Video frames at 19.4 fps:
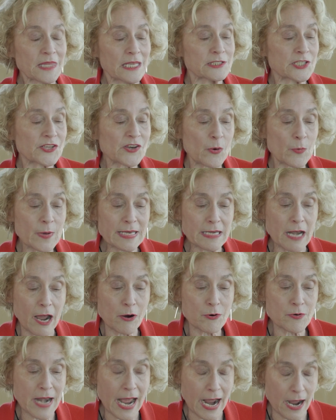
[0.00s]
So we
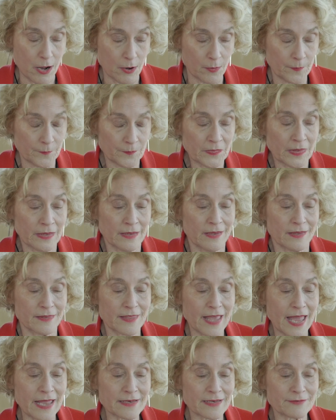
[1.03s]
know now
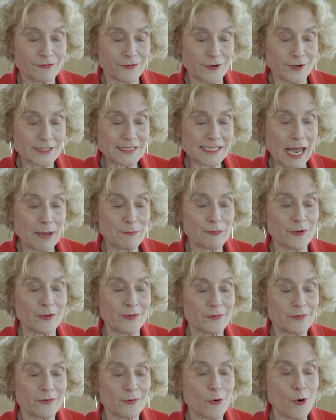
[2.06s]
that, for
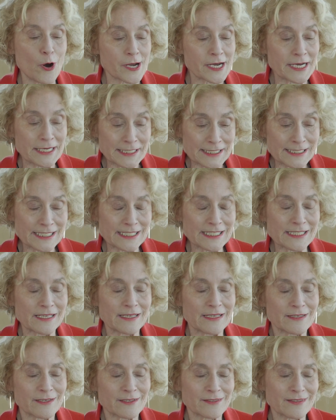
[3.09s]
example, orcas,
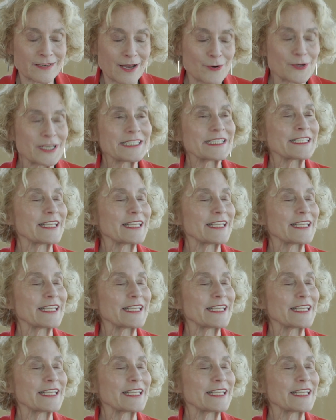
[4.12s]
known as